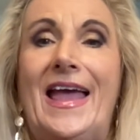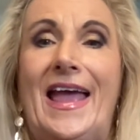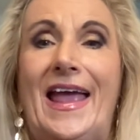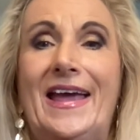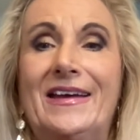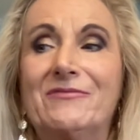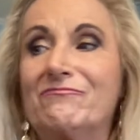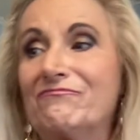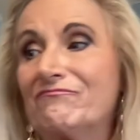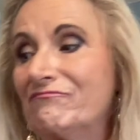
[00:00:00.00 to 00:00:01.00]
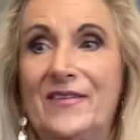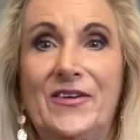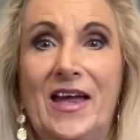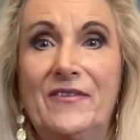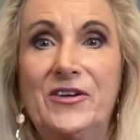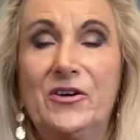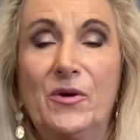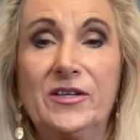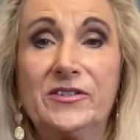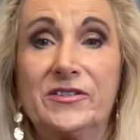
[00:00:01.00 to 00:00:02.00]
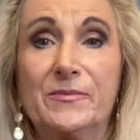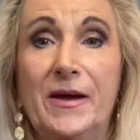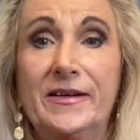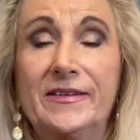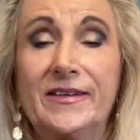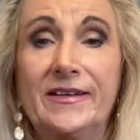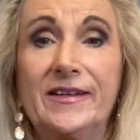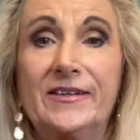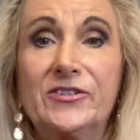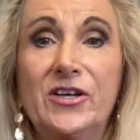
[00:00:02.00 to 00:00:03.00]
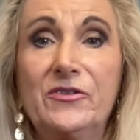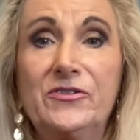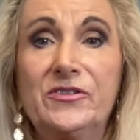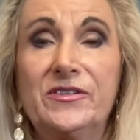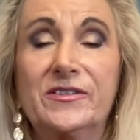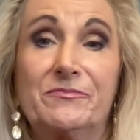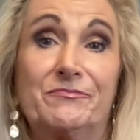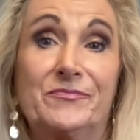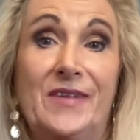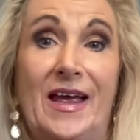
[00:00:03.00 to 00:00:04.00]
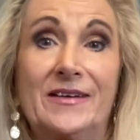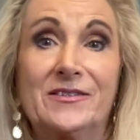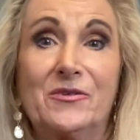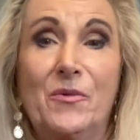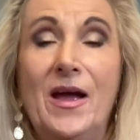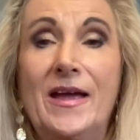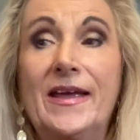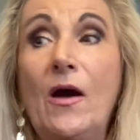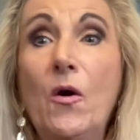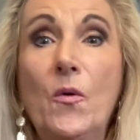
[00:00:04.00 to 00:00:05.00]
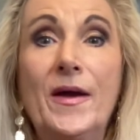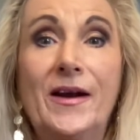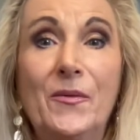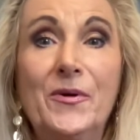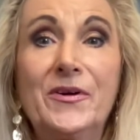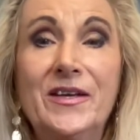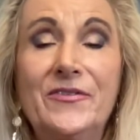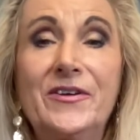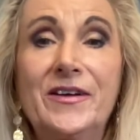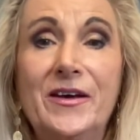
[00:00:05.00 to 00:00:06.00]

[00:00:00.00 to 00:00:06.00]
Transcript: And if you have any questions about anything that I showed you, just ask away. Oh, and I will give you an